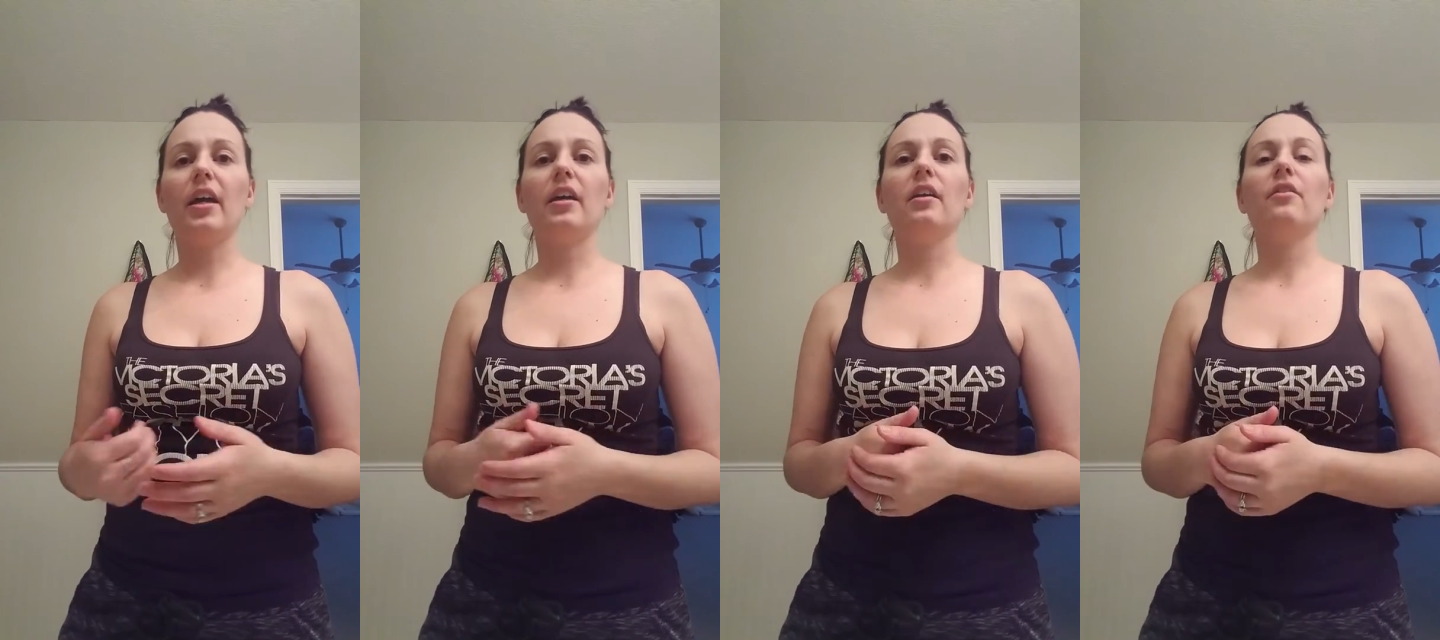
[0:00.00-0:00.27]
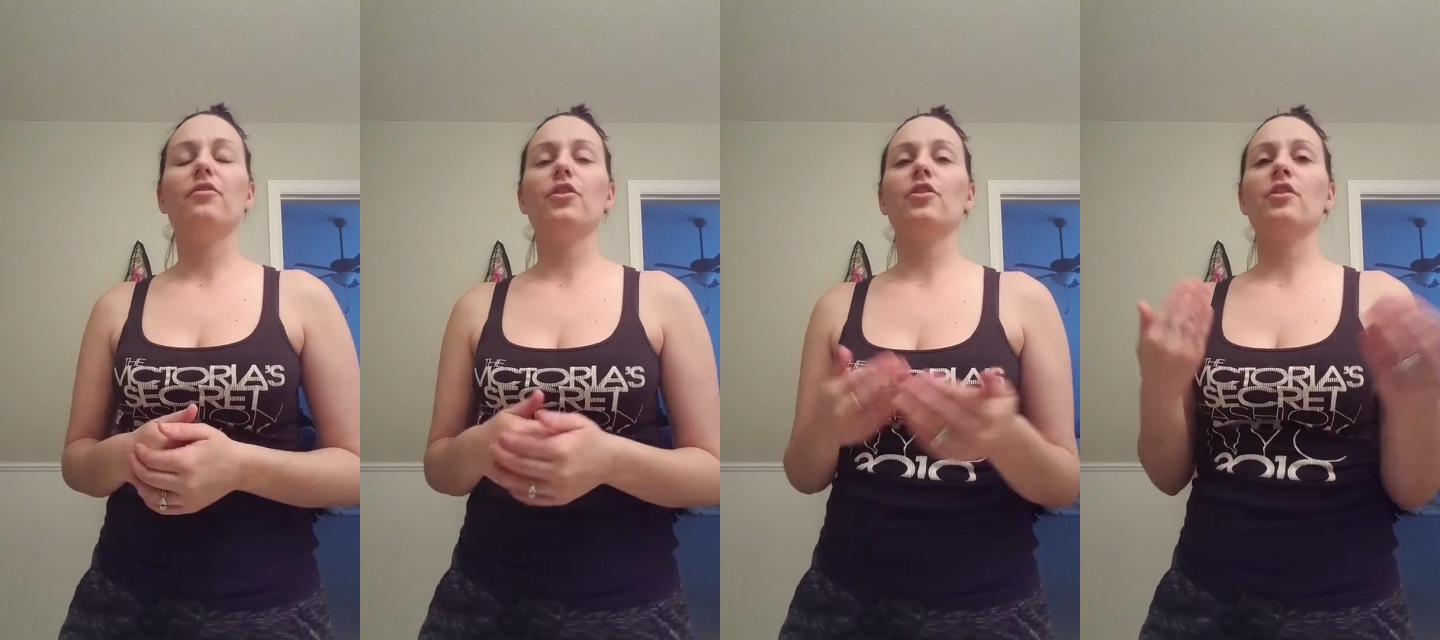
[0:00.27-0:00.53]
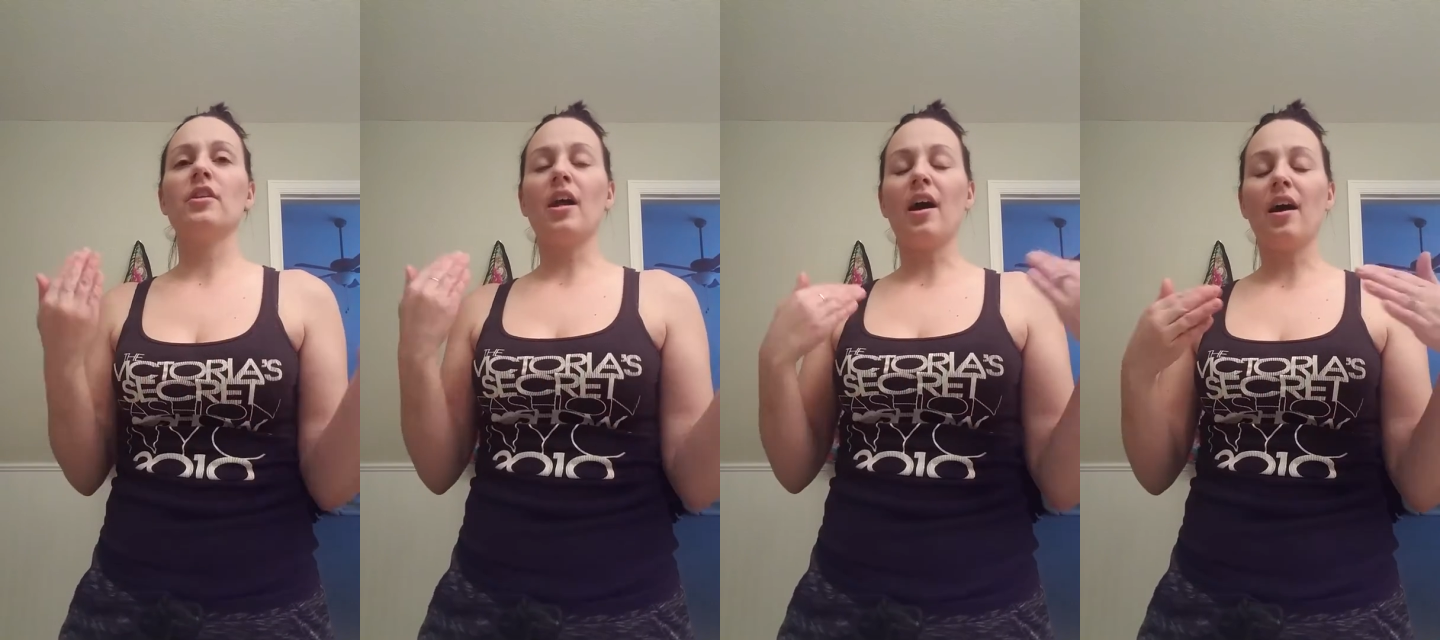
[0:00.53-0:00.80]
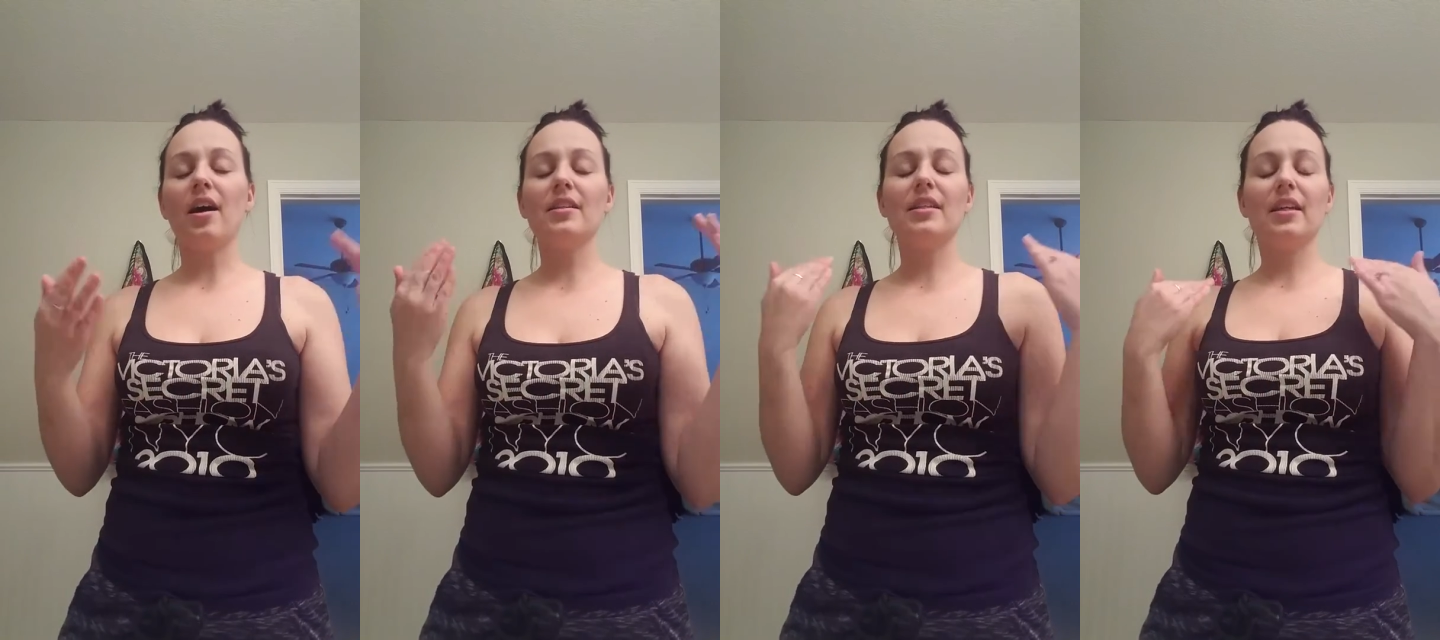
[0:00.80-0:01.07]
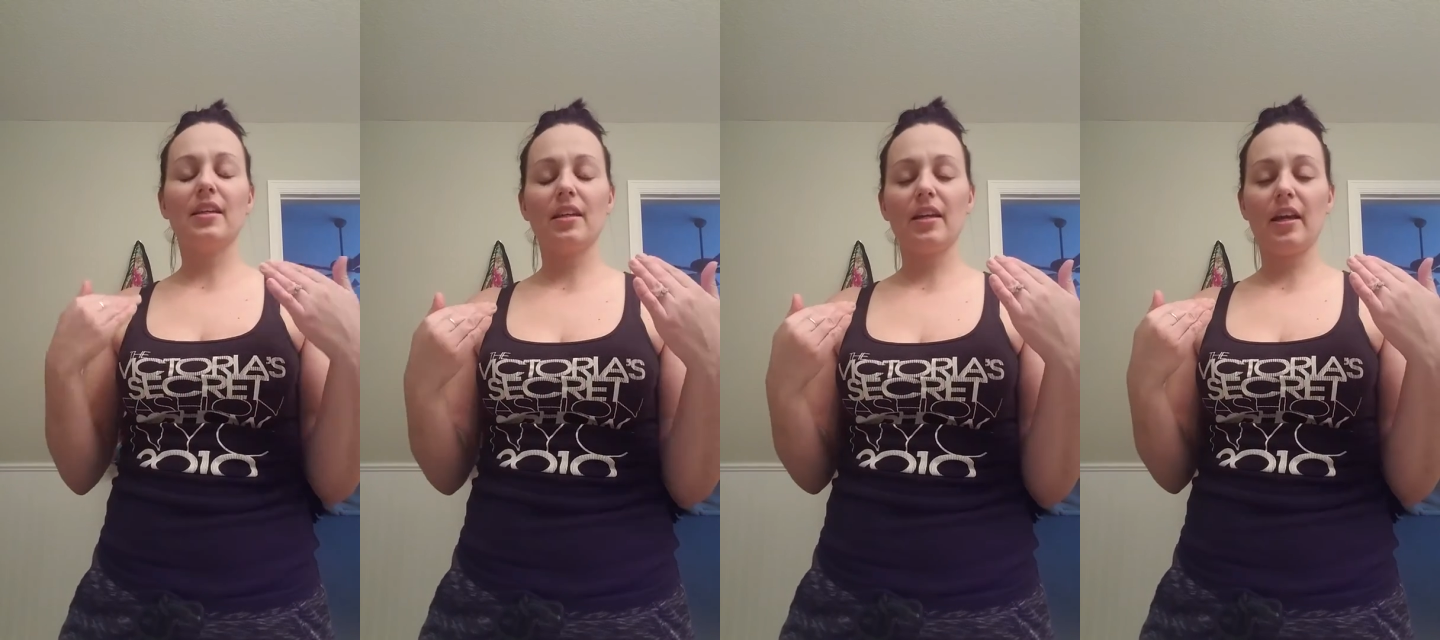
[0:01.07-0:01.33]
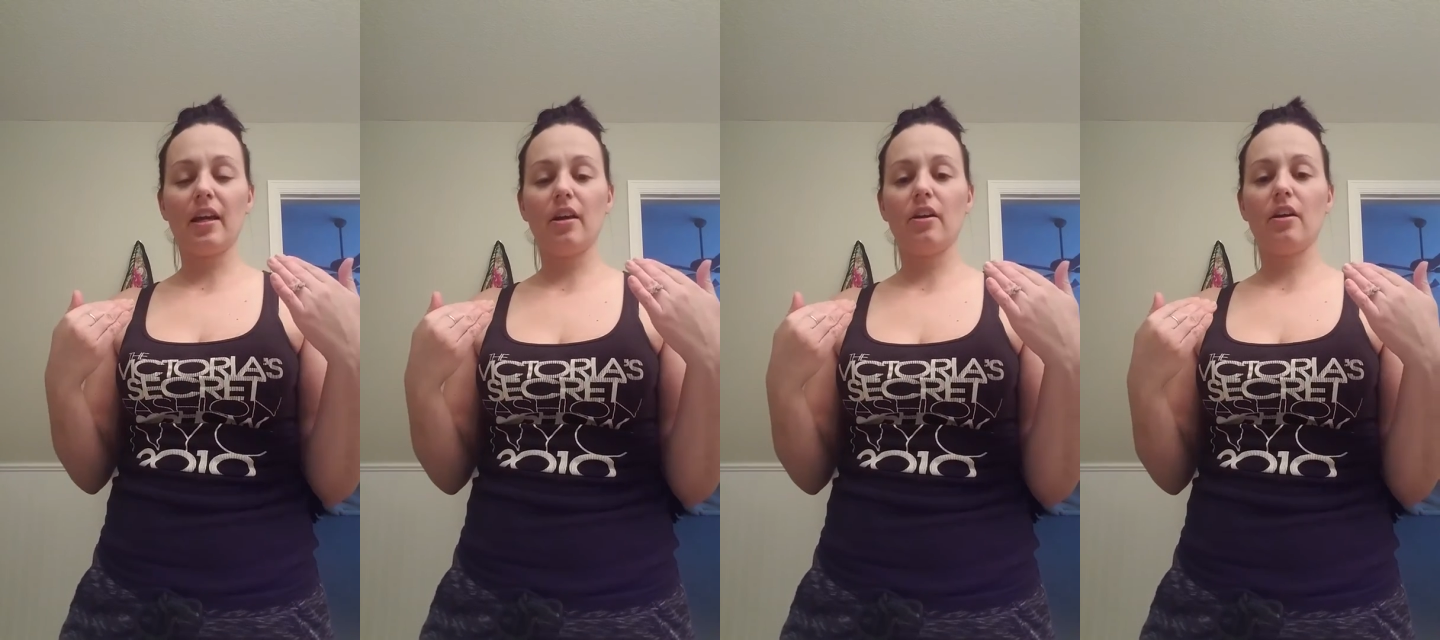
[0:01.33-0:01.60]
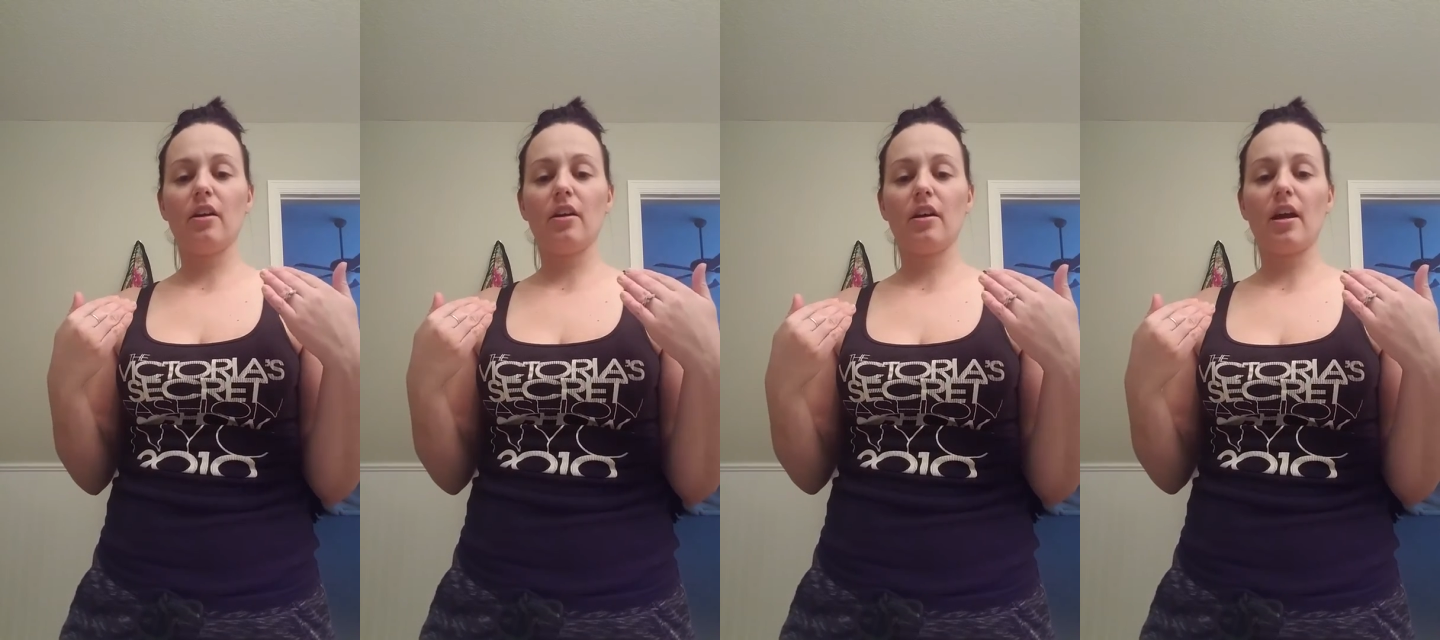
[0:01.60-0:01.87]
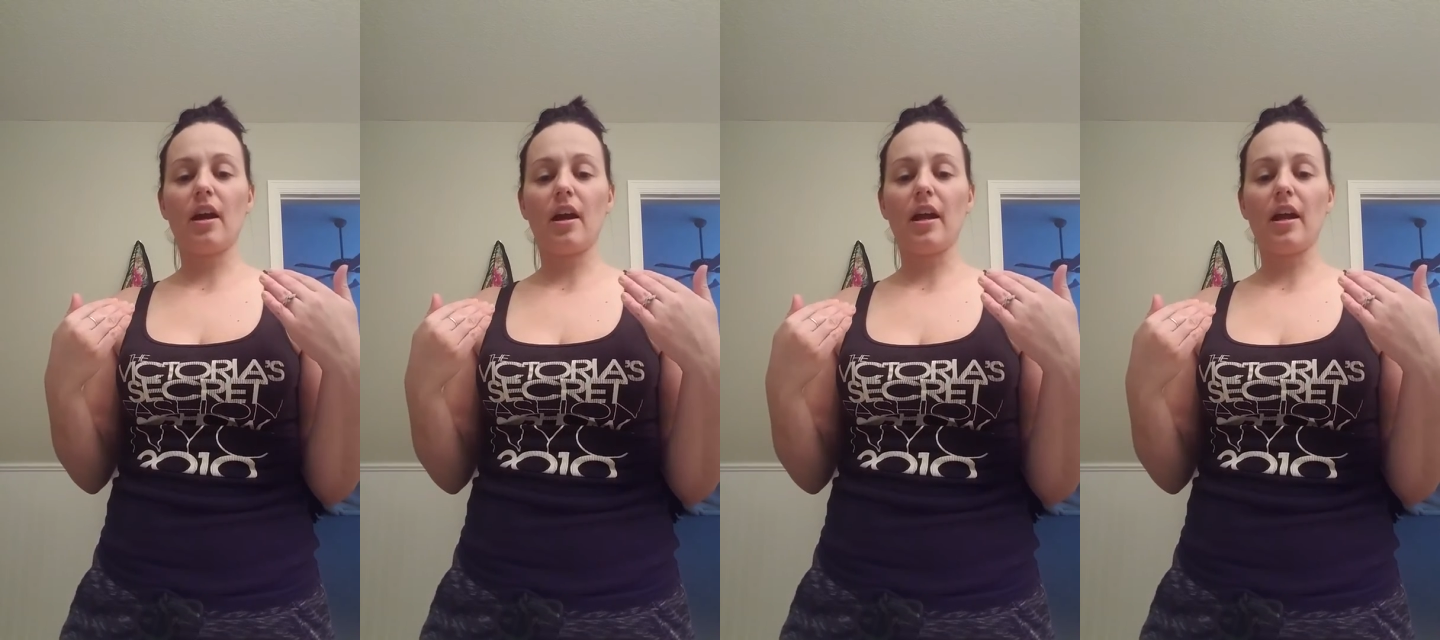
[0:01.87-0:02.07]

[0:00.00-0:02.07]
if you're not taking care